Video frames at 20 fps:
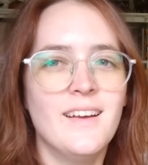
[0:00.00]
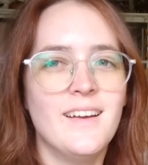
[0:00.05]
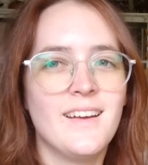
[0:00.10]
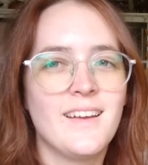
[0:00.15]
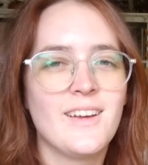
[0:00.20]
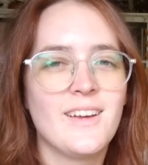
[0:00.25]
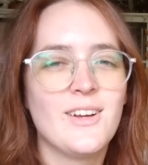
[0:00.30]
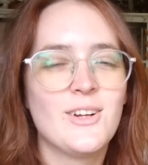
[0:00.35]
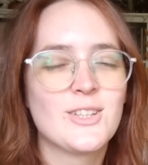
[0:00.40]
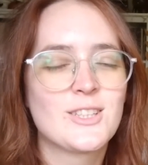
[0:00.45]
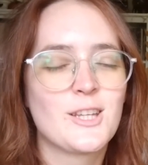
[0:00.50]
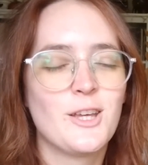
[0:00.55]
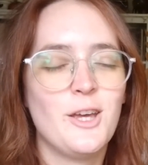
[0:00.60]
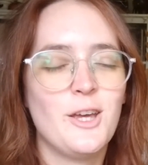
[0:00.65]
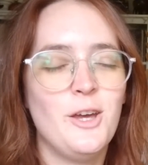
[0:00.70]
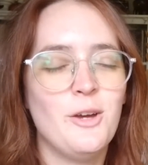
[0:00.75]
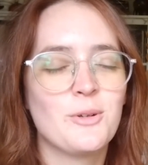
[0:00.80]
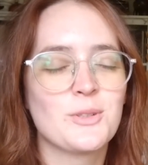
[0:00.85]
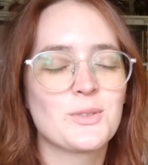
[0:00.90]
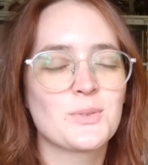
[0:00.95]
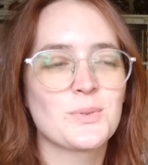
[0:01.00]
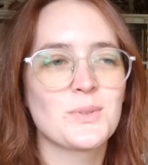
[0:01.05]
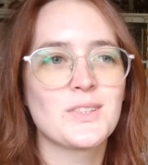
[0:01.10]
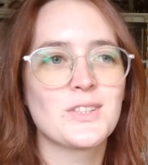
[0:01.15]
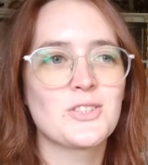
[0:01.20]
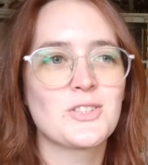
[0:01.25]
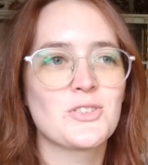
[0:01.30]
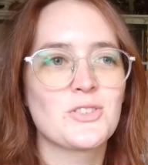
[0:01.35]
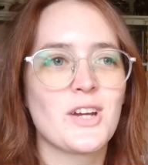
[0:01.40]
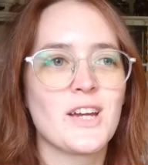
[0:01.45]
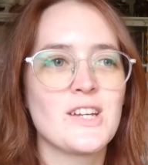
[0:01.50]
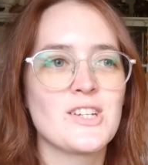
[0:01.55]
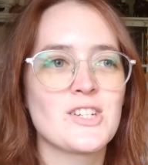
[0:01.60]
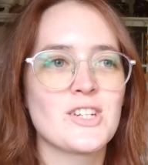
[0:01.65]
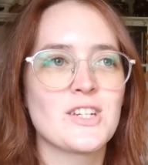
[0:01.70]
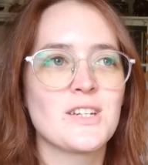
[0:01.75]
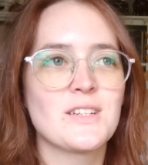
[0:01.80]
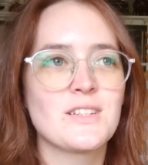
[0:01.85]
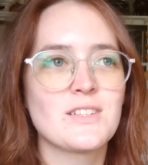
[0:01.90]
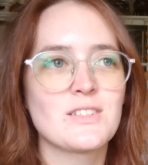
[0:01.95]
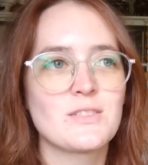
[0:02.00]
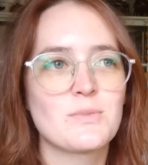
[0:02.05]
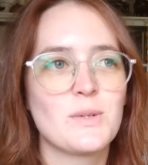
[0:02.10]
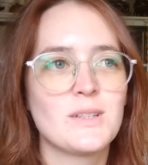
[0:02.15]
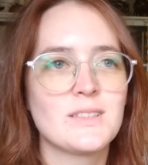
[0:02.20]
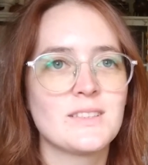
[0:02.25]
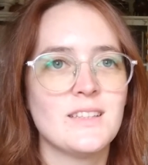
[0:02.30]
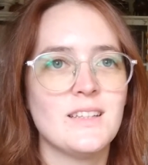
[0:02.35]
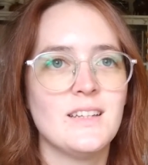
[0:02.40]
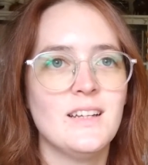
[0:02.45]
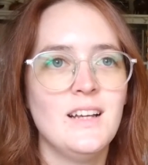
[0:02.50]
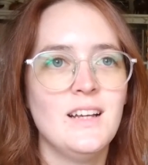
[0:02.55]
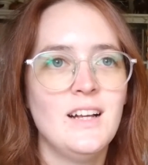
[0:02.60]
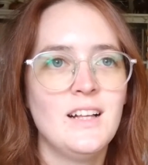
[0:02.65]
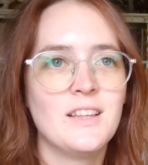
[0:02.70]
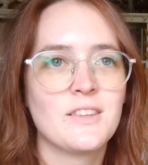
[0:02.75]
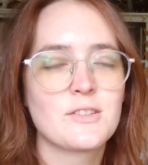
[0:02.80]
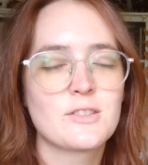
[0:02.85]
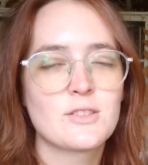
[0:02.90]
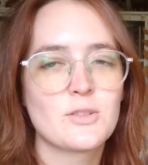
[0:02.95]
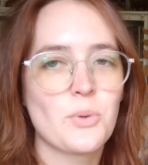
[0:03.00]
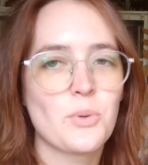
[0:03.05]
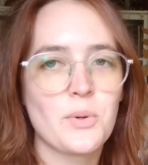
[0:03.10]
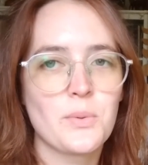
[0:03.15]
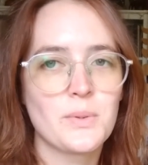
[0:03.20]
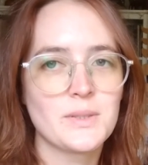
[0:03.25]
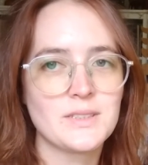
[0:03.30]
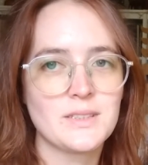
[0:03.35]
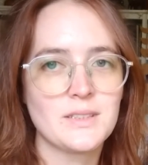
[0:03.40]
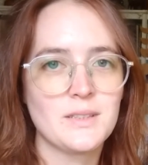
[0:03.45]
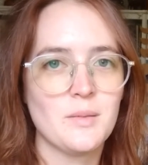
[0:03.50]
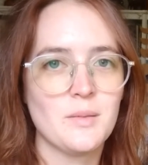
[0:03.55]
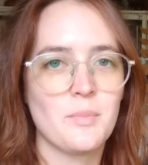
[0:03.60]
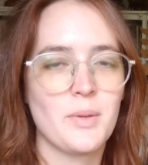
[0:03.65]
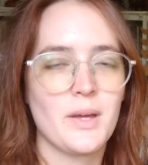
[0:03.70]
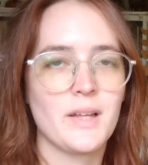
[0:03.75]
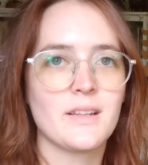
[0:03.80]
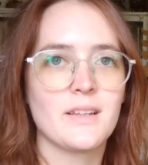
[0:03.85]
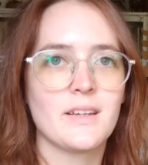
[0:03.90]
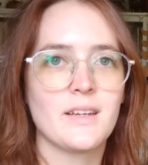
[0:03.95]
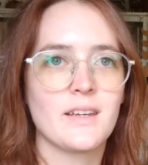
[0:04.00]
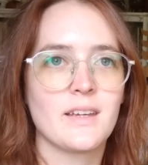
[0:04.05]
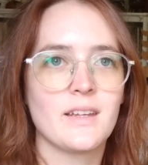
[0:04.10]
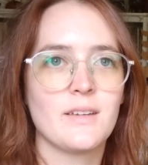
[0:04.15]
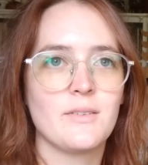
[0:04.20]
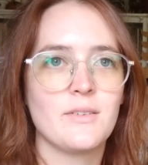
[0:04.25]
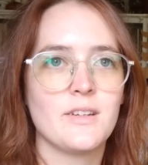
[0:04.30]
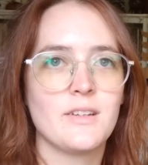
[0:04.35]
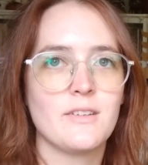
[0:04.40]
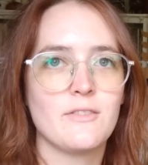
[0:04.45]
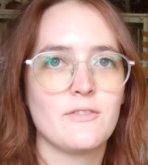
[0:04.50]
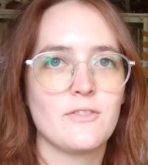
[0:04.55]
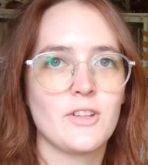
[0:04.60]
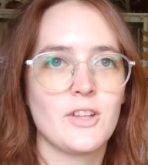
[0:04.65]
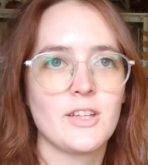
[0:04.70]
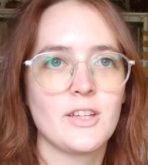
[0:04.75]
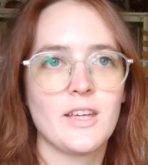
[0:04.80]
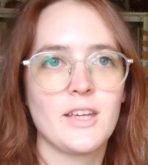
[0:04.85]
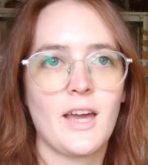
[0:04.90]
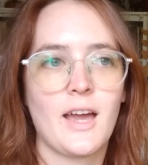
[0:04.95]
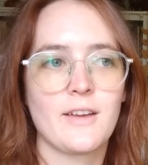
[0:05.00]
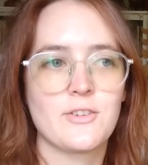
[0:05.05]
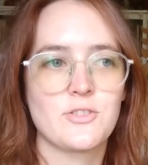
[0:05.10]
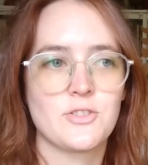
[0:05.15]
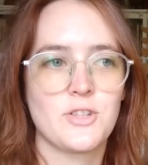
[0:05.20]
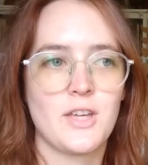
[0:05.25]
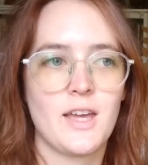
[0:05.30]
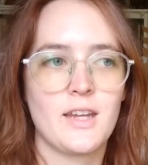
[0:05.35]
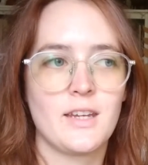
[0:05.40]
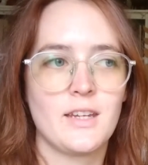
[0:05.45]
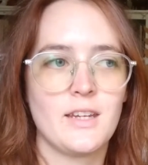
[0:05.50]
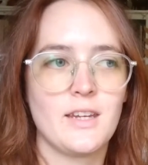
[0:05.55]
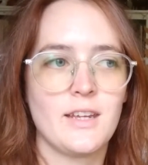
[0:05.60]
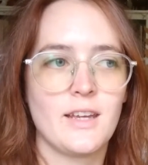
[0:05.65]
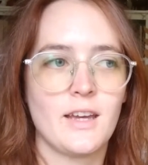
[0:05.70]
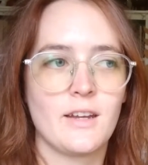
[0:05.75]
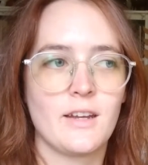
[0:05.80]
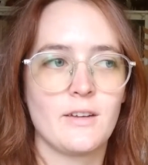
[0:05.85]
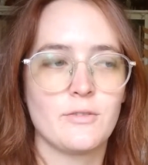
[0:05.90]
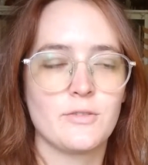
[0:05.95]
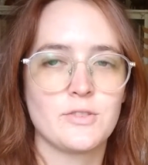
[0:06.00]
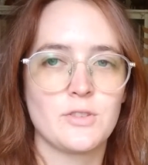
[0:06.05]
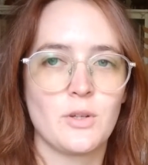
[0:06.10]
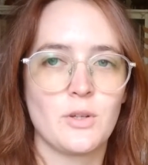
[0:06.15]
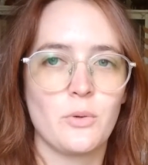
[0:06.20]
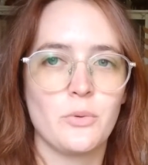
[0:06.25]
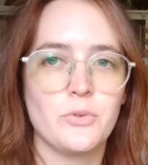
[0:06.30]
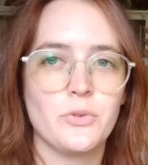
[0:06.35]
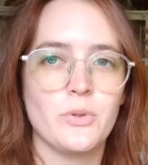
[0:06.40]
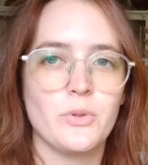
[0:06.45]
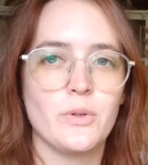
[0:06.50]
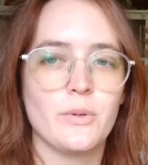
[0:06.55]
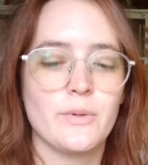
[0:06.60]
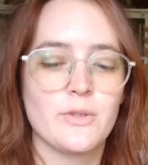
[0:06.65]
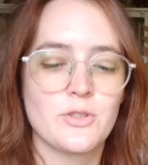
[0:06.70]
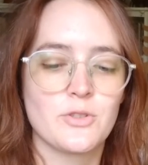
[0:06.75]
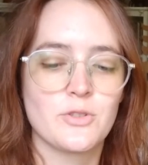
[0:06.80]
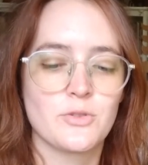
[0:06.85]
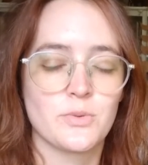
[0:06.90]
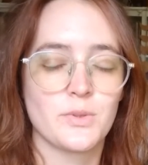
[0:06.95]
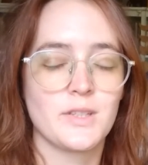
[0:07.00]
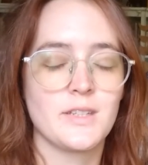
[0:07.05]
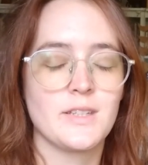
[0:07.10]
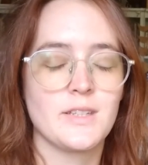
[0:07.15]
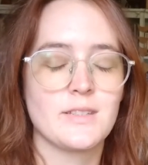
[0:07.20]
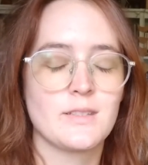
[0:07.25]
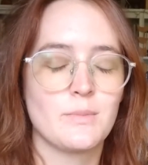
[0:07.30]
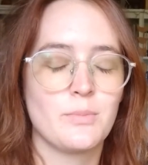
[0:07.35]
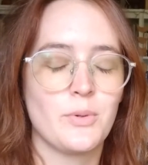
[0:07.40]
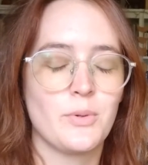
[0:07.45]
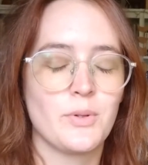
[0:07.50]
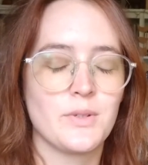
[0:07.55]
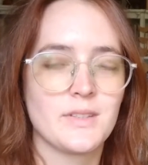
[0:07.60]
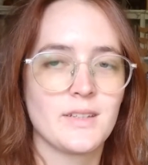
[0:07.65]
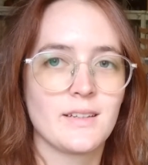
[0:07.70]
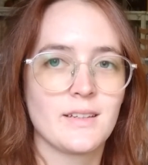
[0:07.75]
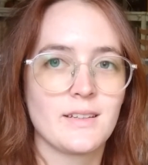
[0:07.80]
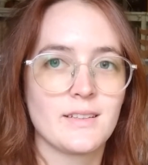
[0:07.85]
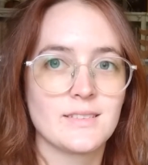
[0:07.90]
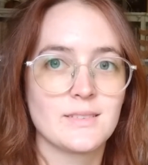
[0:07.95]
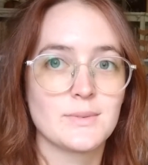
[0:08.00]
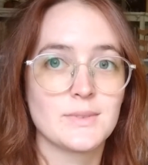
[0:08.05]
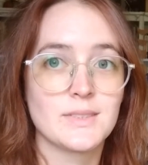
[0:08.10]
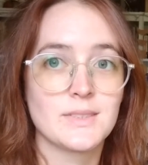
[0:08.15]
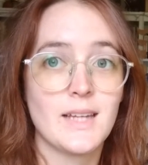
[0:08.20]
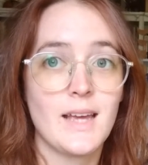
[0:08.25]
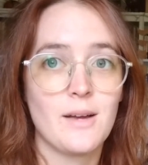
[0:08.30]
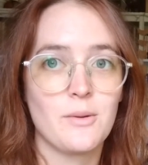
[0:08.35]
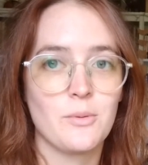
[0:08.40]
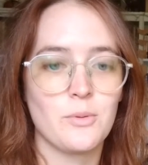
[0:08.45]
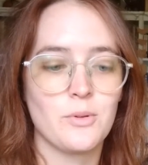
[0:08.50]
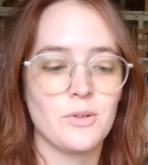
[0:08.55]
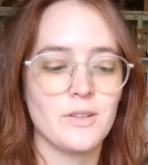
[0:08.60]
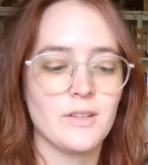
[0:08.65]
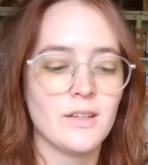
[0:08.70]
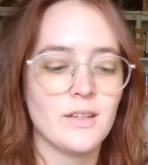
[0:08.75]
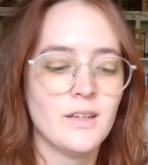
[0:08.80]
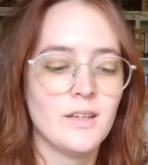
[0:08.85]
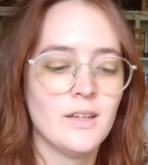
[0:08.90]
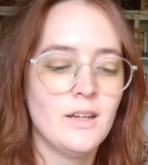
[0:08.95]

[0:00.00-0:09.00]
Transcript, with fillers: It was it was really strange. It, it just wasn't, the story wasn't compelling. It didn't feel like it actually had any kind of soul to it, which is really disappointing because it was an Atwood.